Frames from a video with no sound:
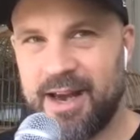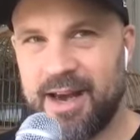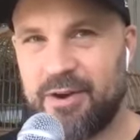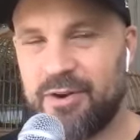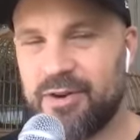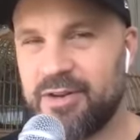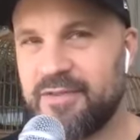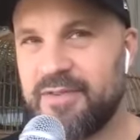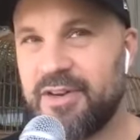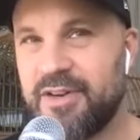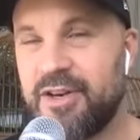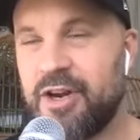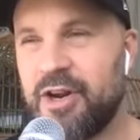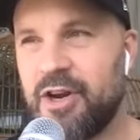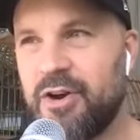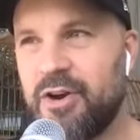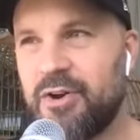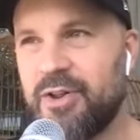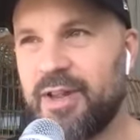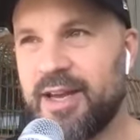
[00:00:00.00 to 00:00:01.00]
I don't even
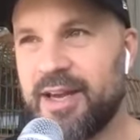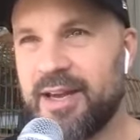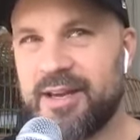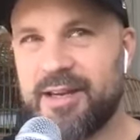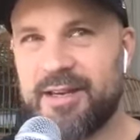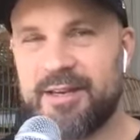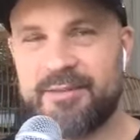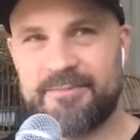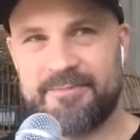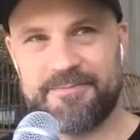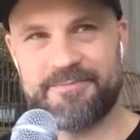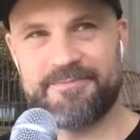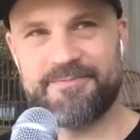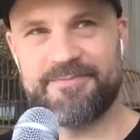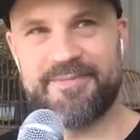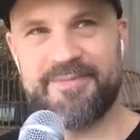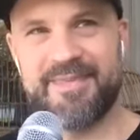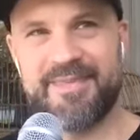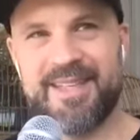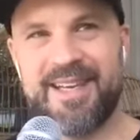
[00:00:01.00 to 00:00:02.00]
know, like
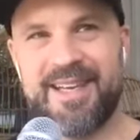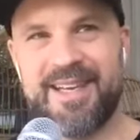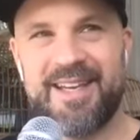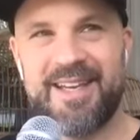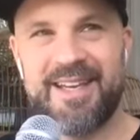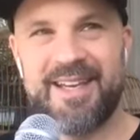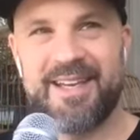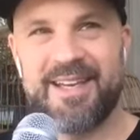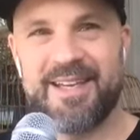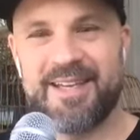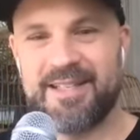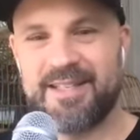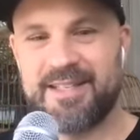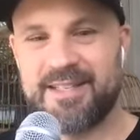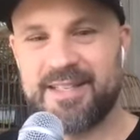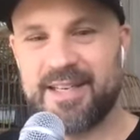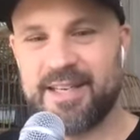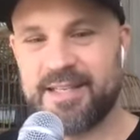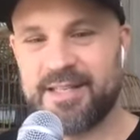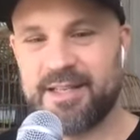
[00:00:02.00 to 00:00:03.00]

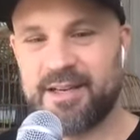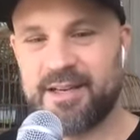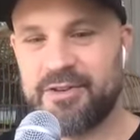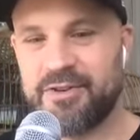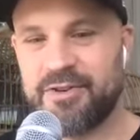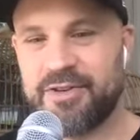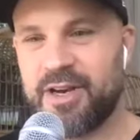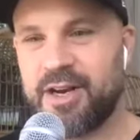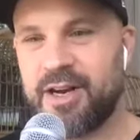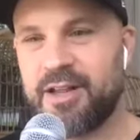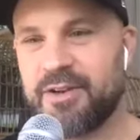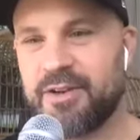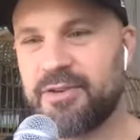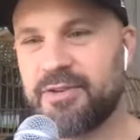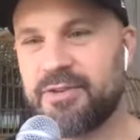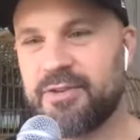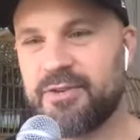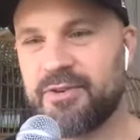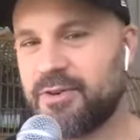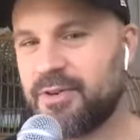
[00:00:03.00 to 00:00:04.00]
six hundred
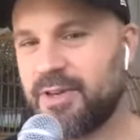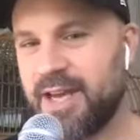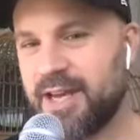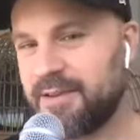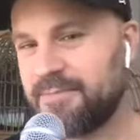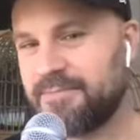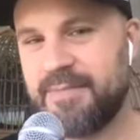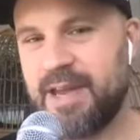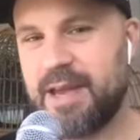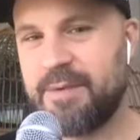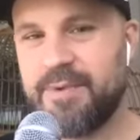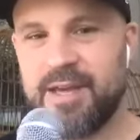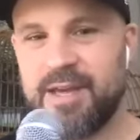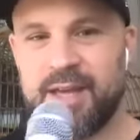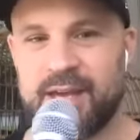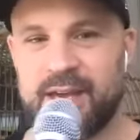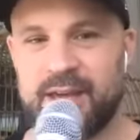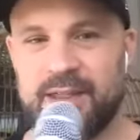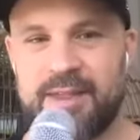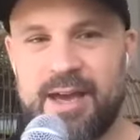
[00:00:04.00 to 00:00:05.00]
dollars or like maybe
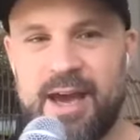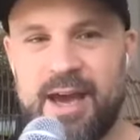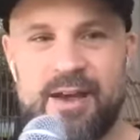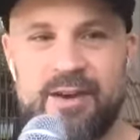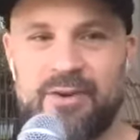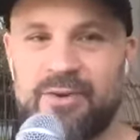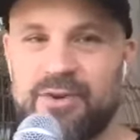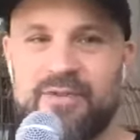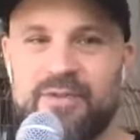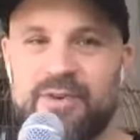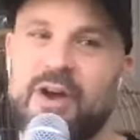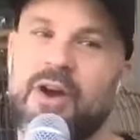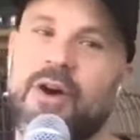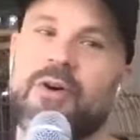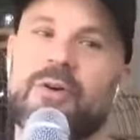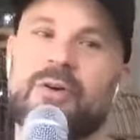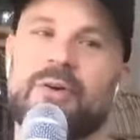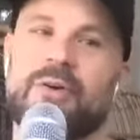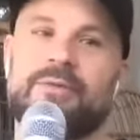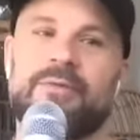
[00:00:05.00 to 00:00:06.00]
like I thought I don't even
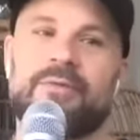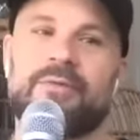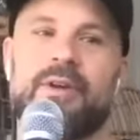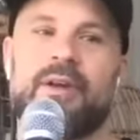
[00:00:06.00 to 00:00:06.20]
know.